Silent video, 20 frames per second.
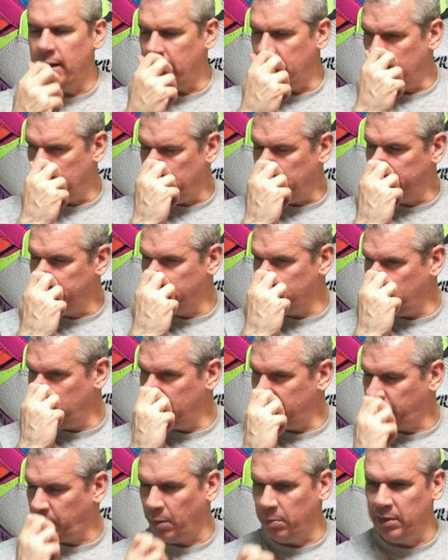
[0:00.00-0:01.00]
I'm sure
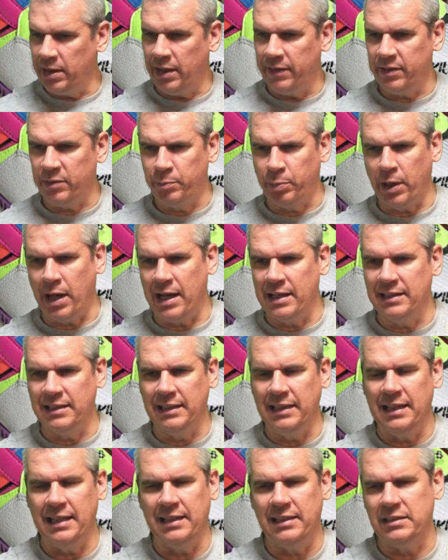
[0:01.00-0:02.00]
there's probably other
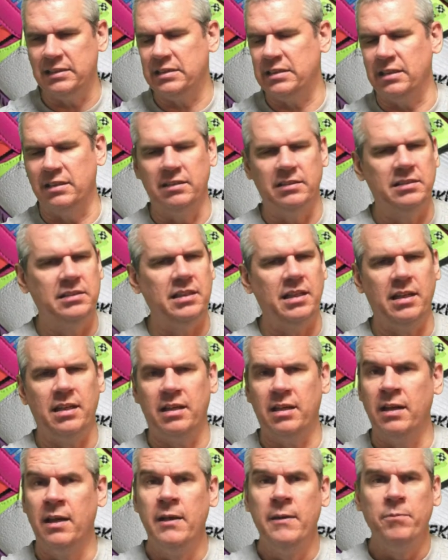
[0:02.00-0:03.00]
branding hits and
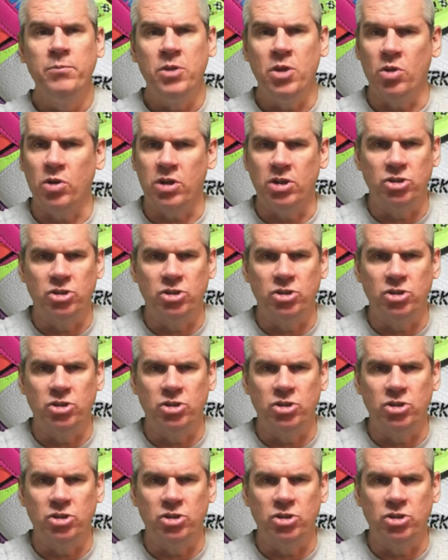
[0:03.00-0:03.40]
you know,